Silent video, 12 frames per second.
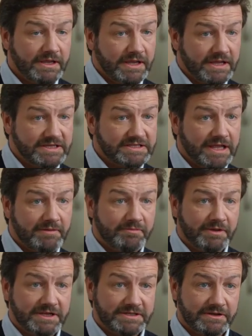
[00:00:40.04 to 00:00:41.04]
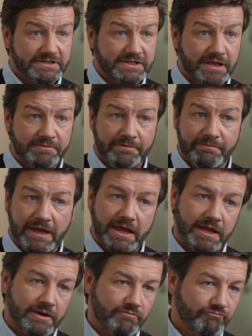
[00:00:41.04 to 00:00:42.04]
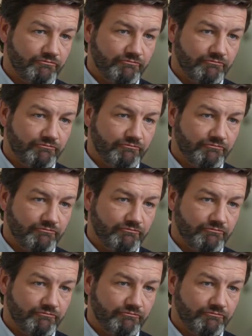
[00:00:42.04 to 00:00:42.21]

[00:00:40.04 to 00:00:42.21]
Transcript: He slapped me, so I slapped him back, and